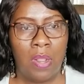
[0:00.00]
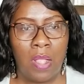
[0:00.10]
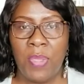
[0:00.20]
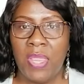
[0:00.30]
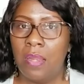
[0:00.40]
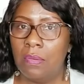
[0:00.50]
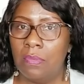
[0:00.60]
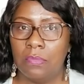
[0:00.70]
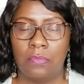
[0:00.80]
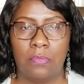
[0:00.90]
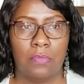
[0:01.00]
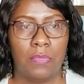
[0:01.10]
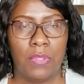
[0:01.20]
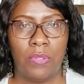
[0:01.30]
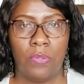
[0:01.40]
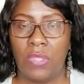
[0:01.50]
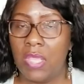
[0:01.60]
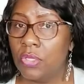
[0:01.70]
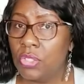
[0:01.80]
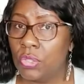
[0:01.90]
I mean, you
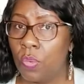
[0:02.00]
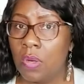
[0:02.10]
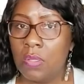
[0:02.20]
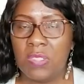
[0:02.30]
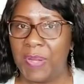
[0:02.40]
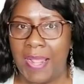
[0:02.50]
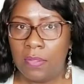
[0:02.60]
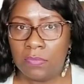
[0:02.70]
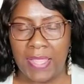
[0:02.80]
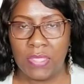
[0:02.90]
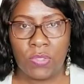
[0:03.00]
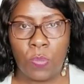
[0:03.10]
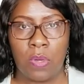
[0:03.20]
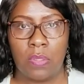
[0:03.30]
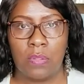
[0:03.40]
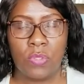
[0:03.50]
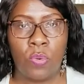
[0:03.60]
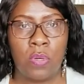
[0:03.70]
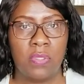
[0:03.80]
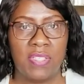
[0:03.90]
think of squirrels, but I don't like squirrels.
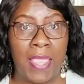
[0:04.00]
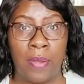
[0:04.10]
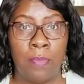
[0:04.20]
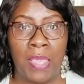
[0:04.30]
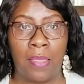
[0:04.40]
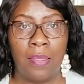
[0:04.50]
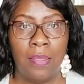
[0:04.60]
Squirrels scare me.